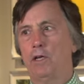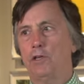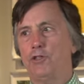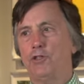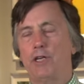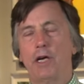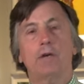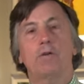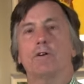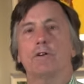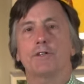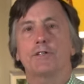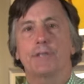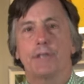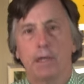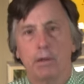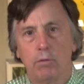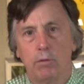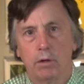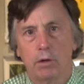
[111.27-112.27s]
generous
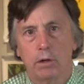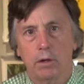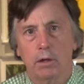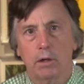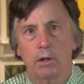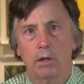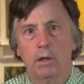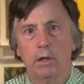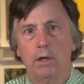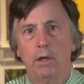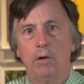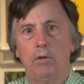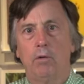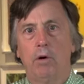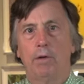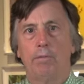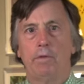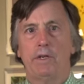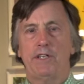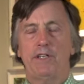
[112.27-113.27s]
they were
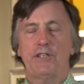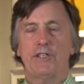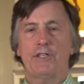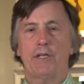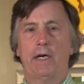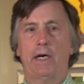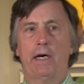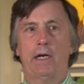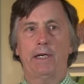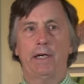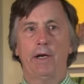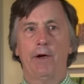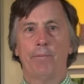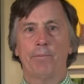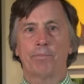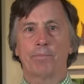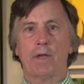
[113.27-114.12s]
when we said